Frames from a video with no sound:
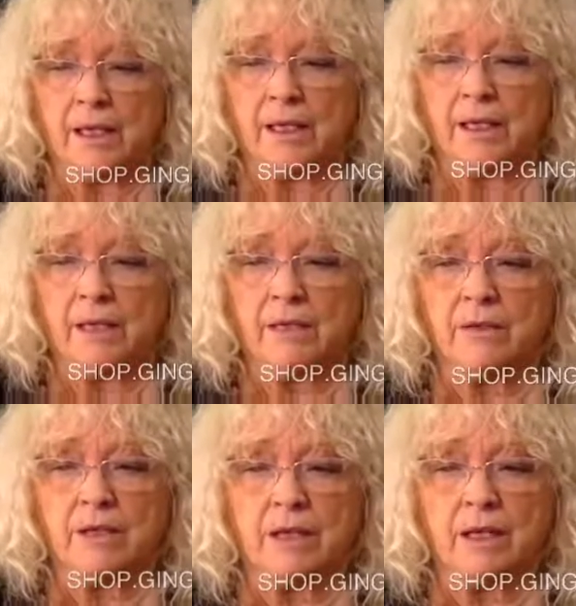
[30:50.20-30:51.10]
and that there
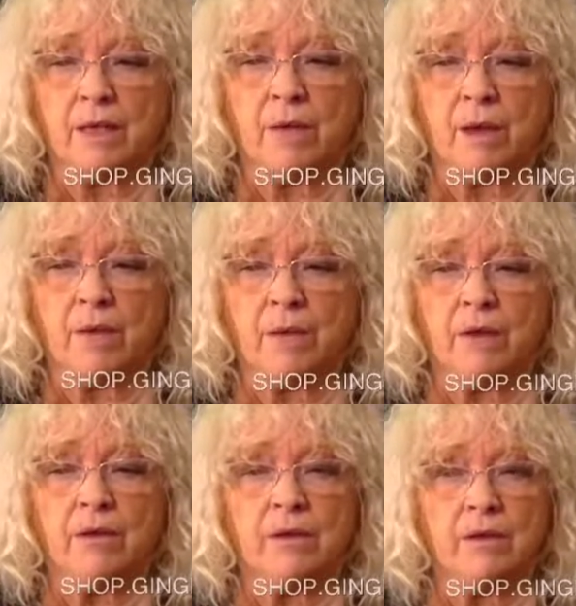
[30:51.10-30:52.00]
isn't any way.
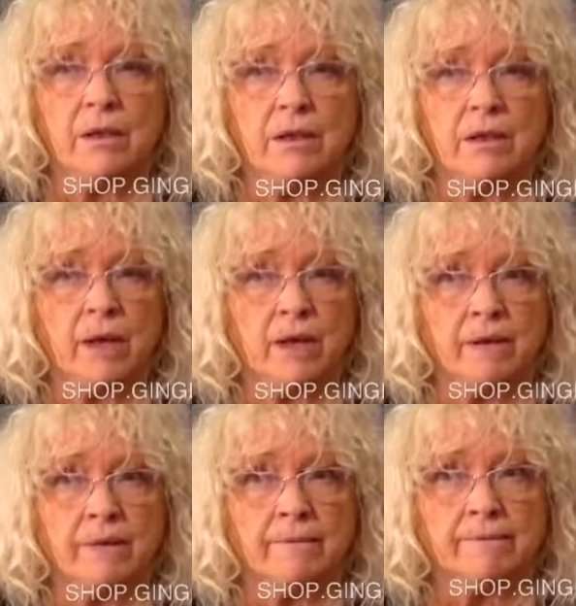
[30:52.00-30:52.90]
Well, there is a way.
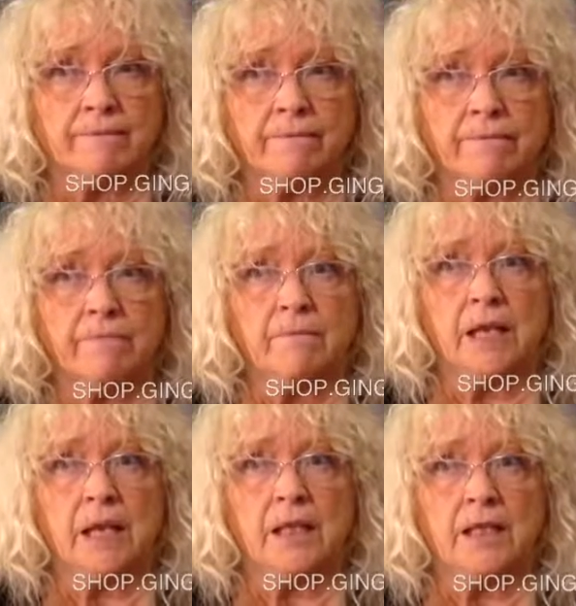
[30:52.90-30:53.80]

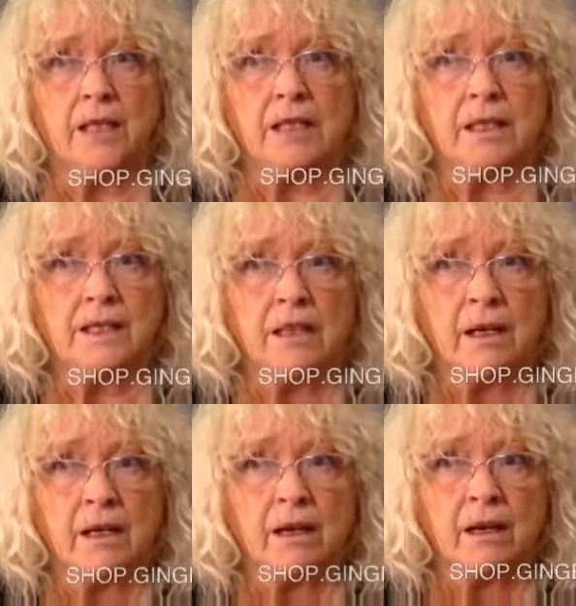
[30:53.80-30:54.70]
It's
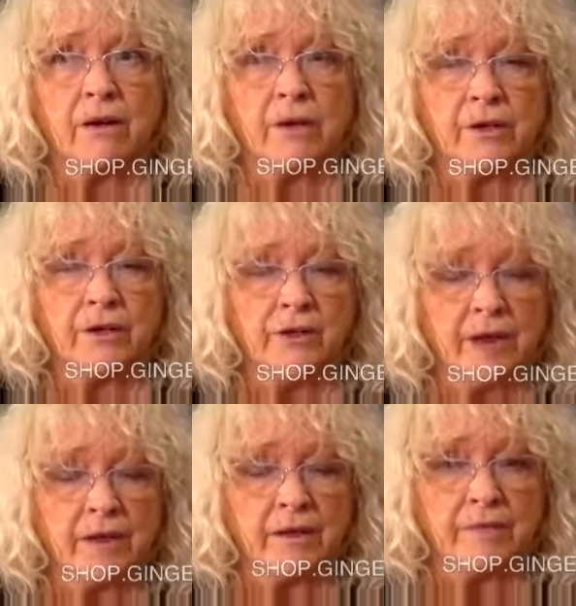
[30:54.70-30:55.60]
inside our
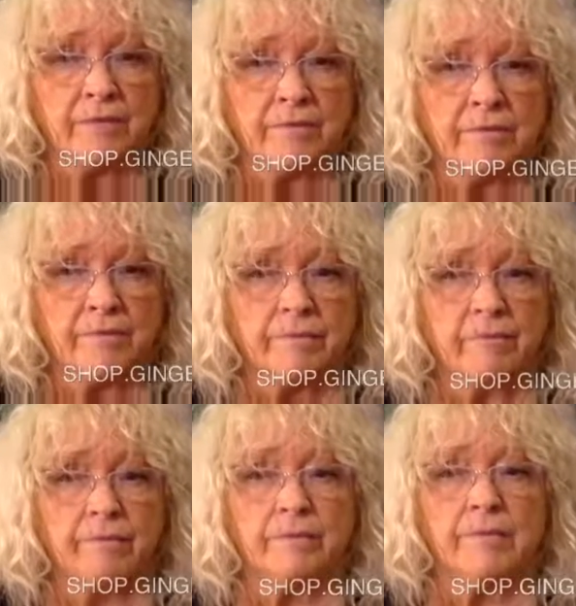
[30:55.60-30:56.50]
internet.
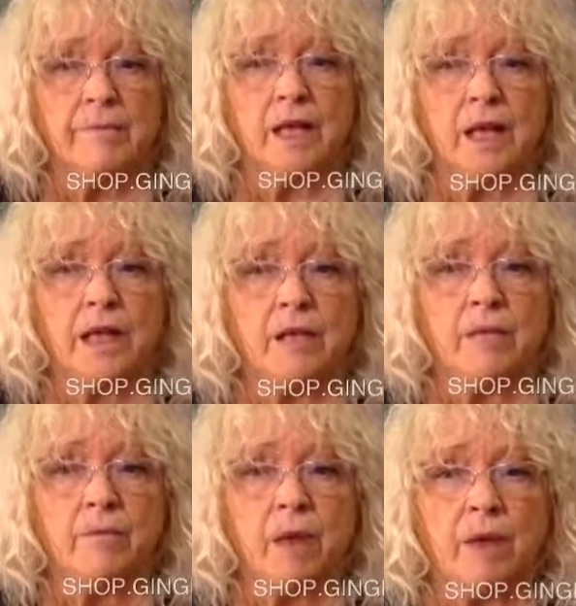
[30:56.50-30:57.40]
And
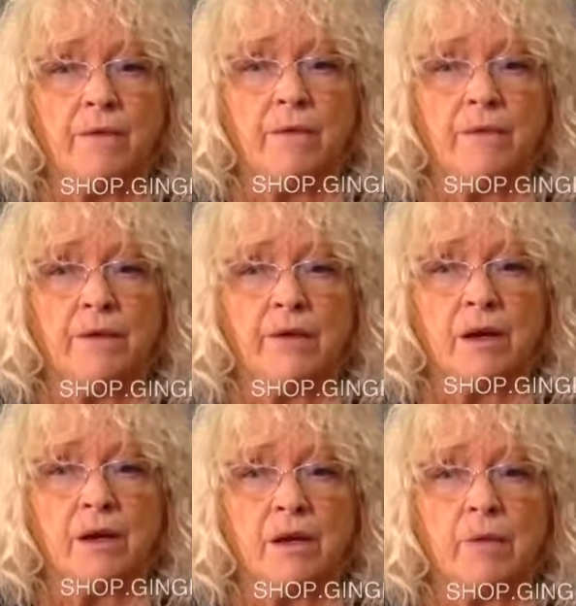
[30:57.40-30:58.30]
then every
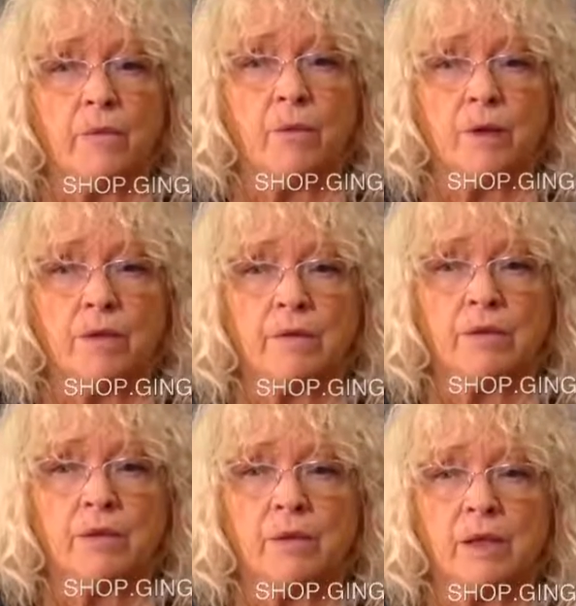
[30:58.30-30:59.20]
time one of
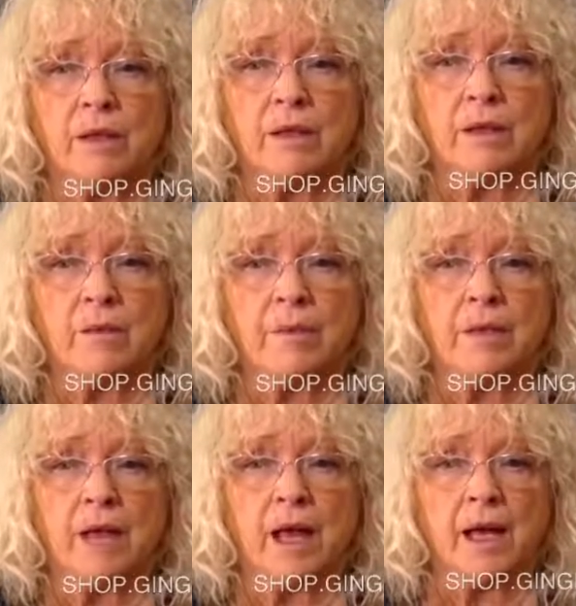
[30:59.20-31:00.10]
us wakes up, it
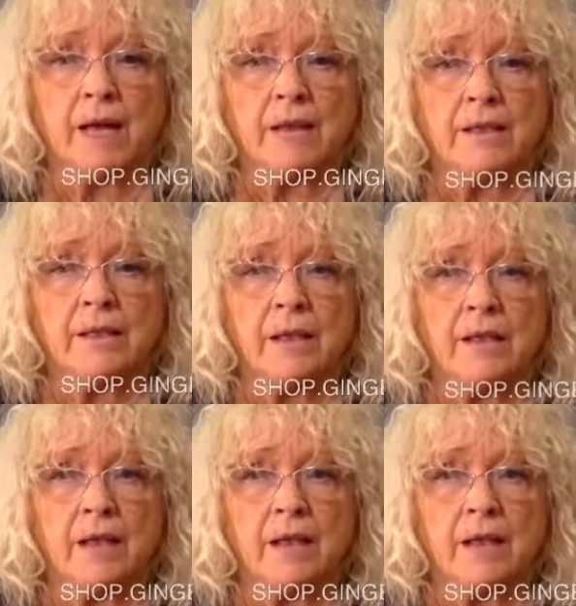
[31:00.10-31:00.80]
adds and